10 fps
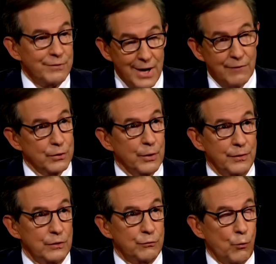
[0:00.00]
You have
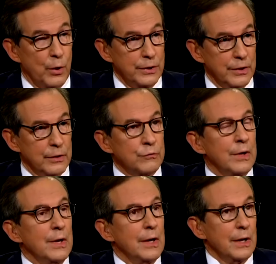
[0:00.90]
never in these four
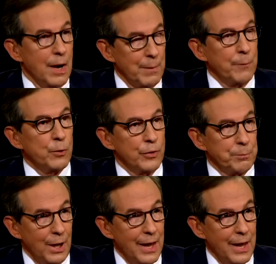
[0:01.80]
years come up with a